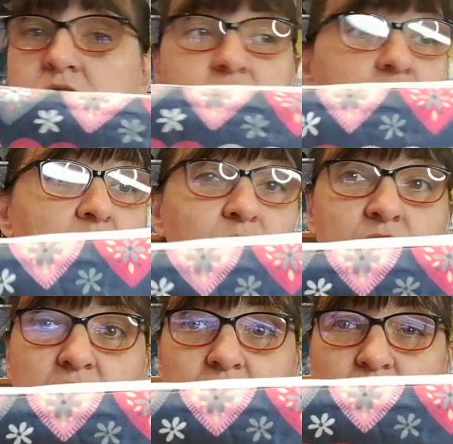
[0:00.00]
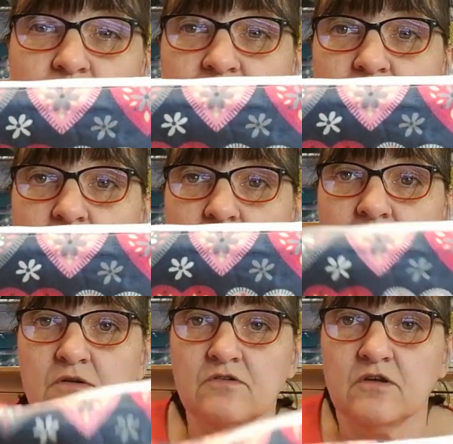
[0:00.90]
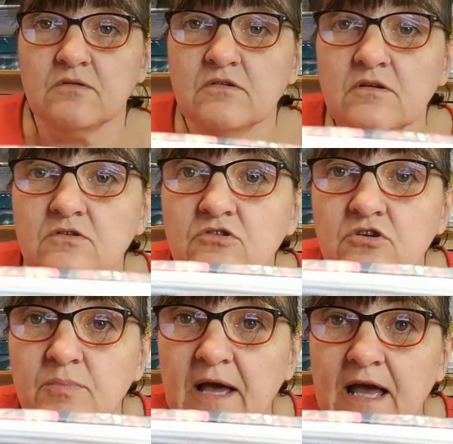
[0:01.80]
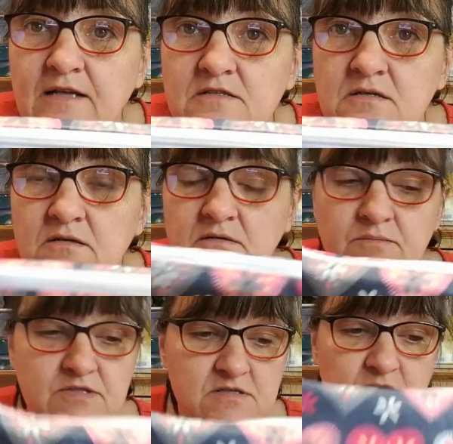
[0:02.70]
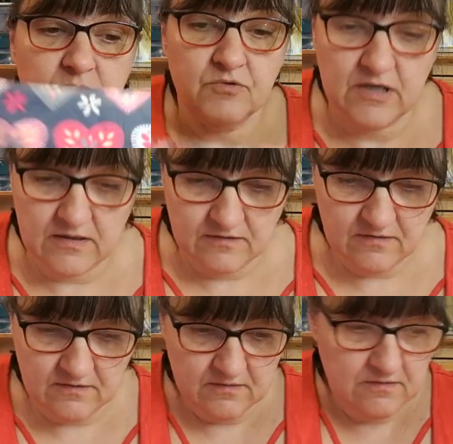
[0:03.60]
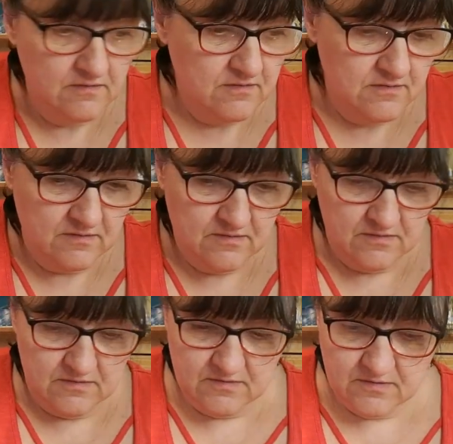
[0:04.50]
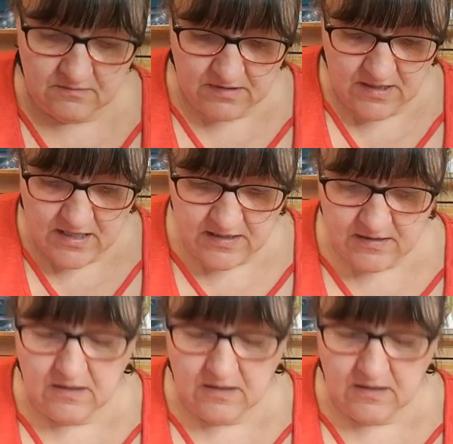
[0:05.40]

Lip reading: So we did what we could do. It's not too bad, but it's not brilliant. Okay,